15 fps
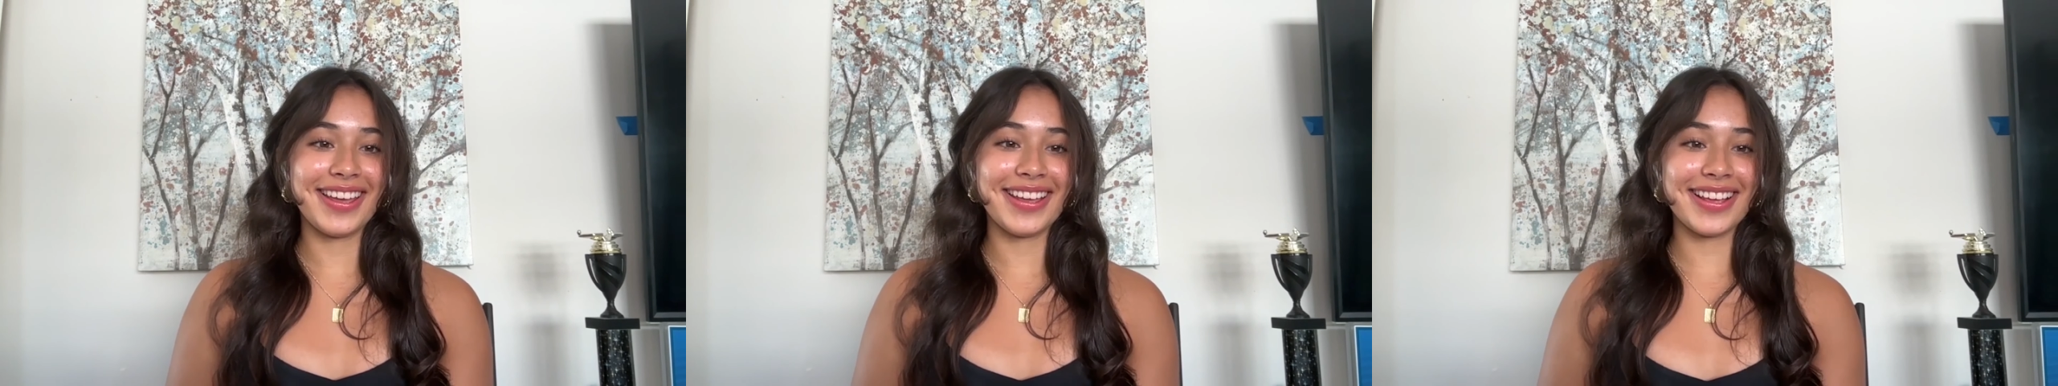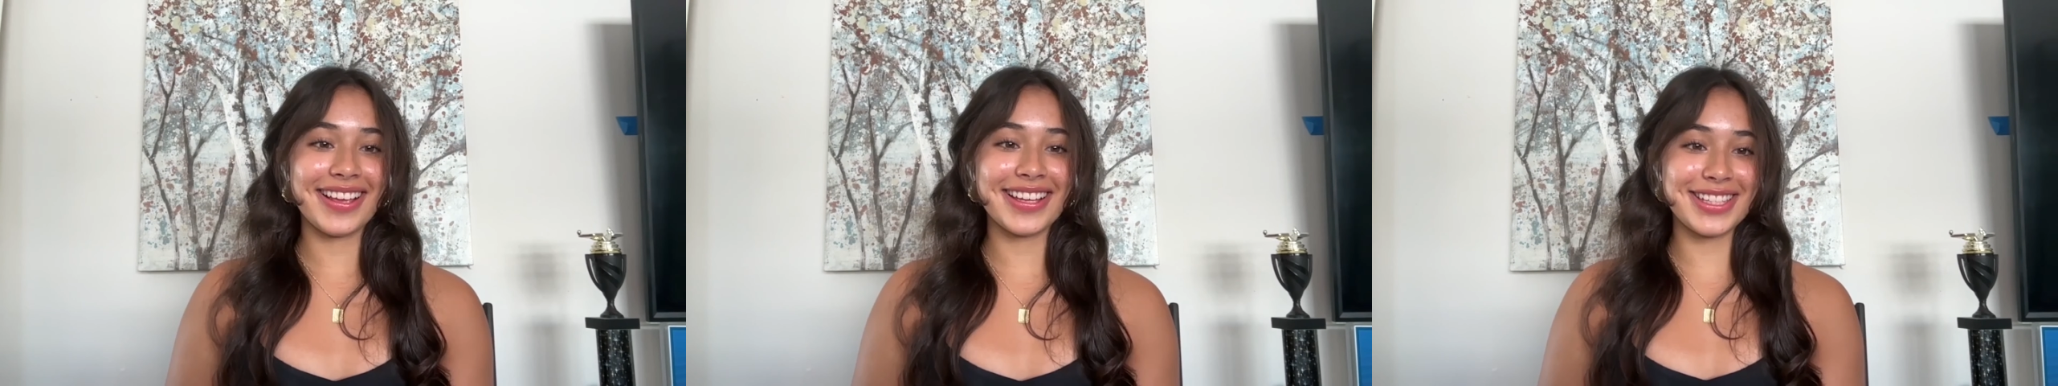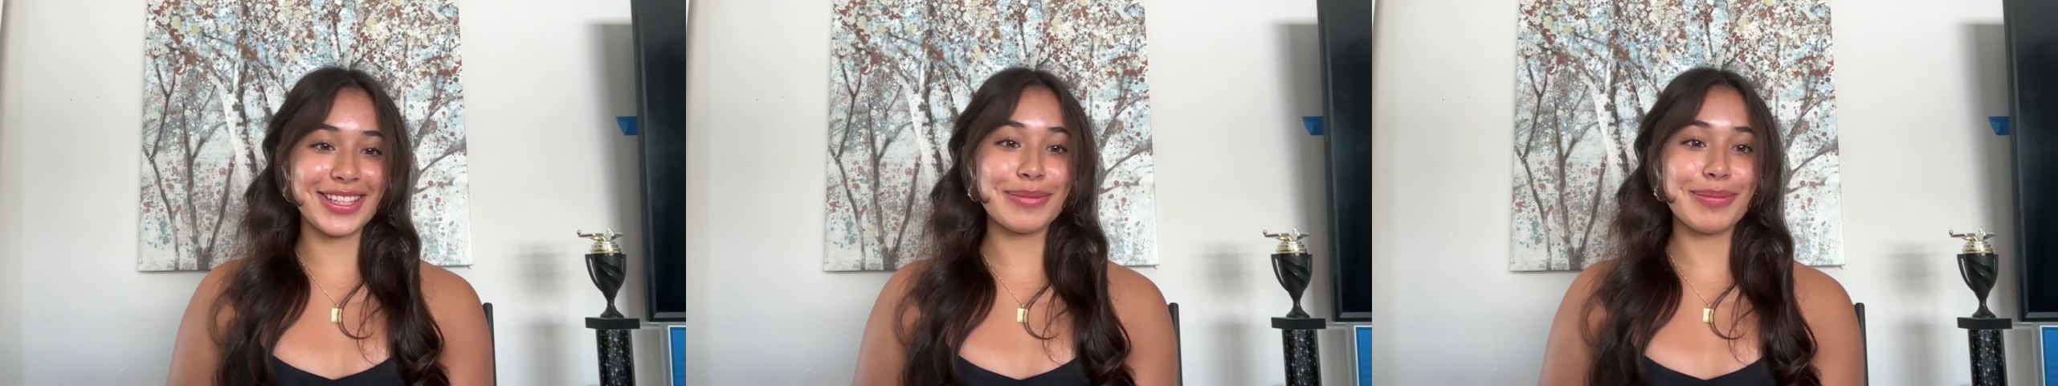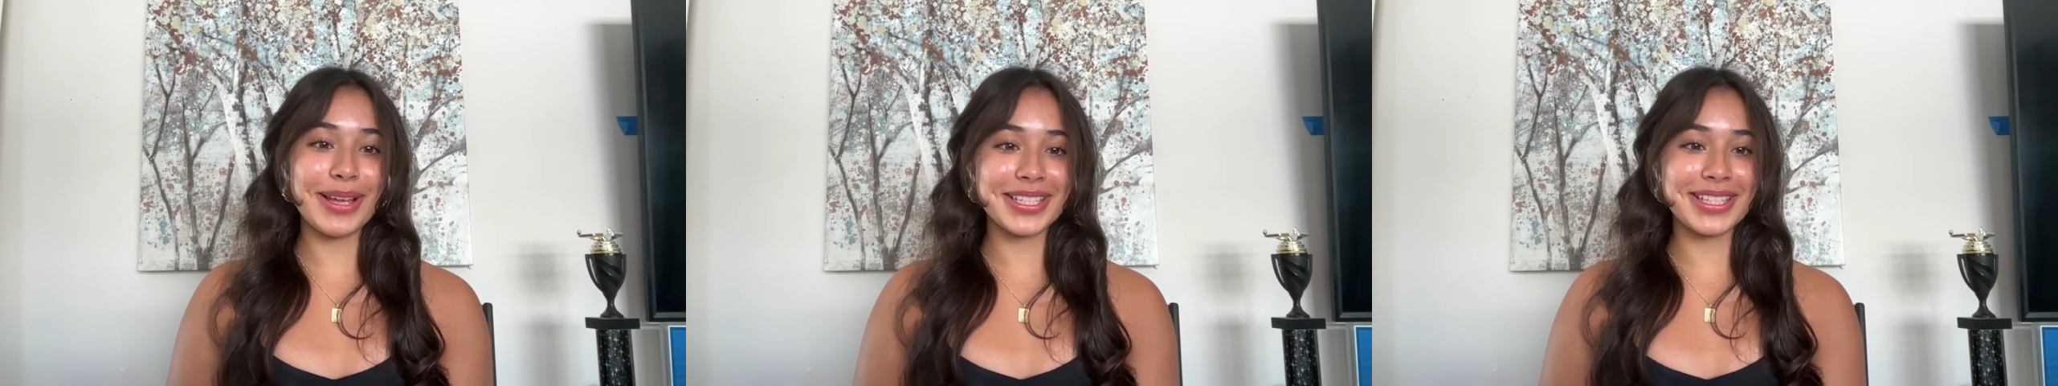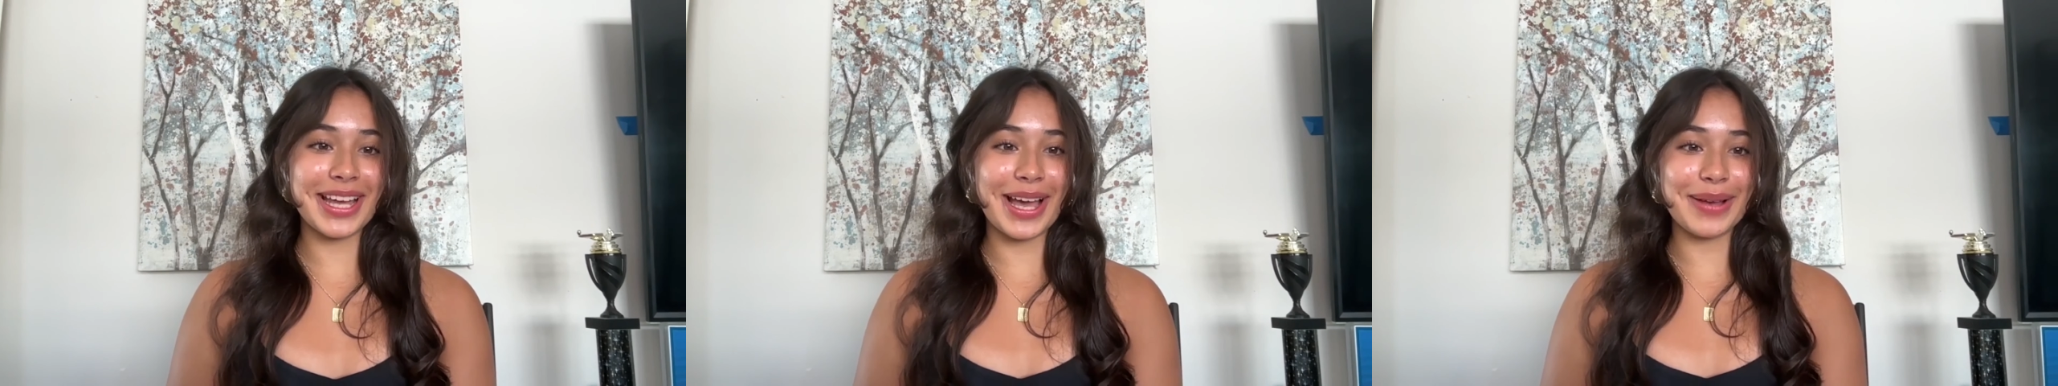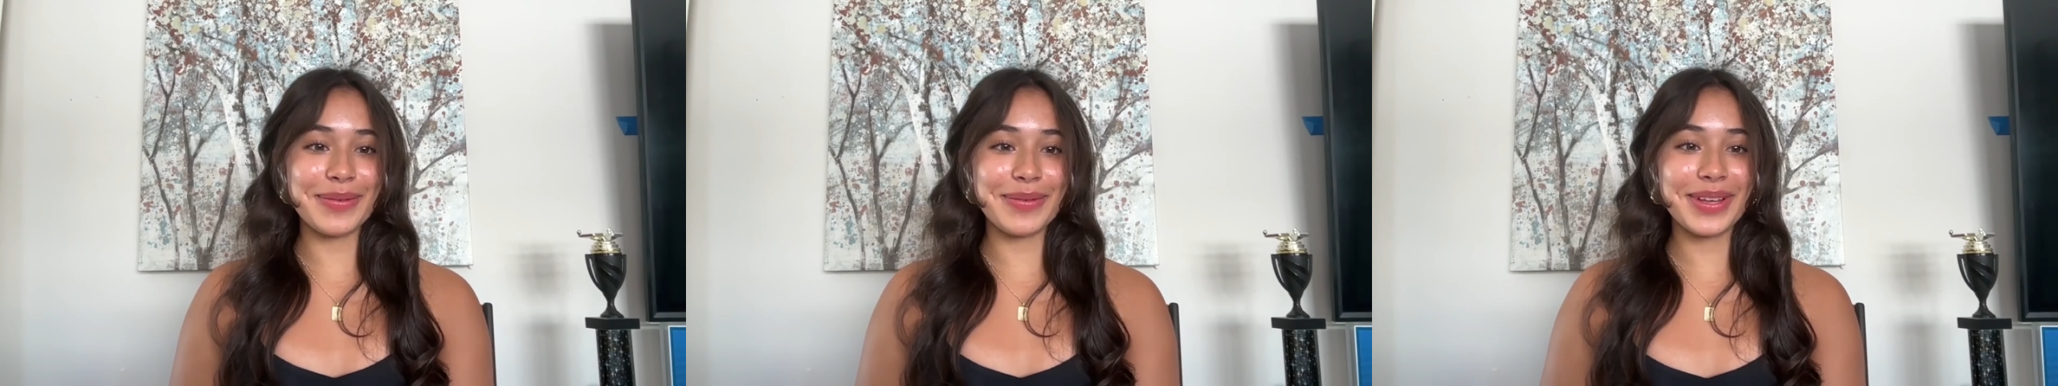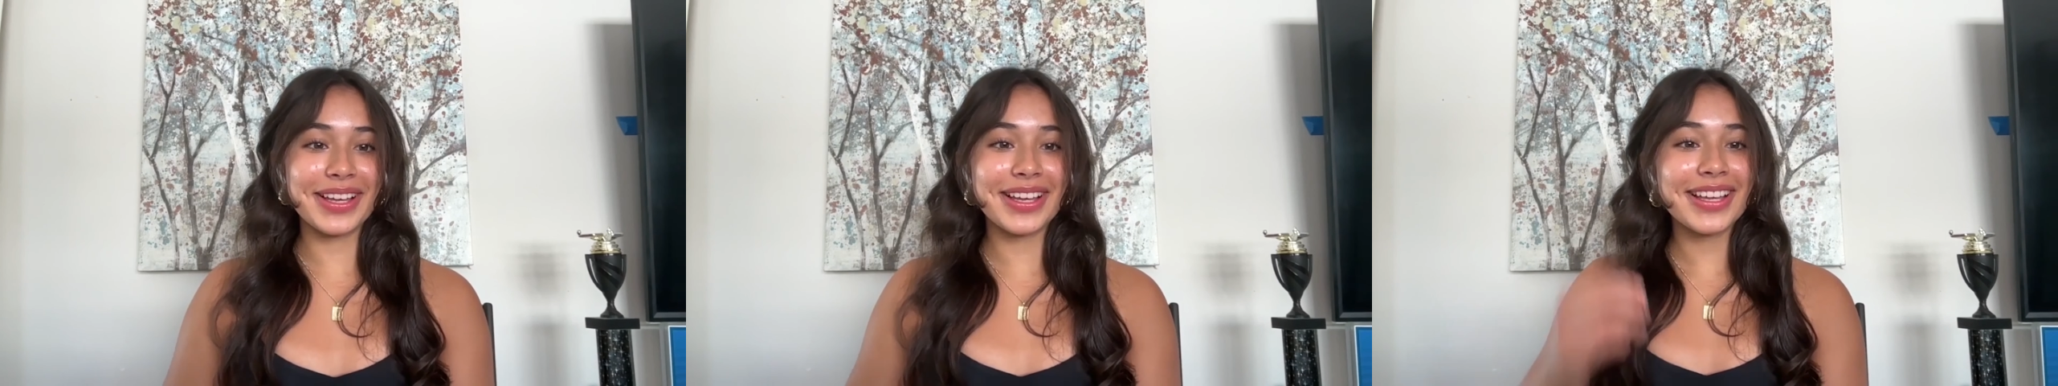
because there's plus time.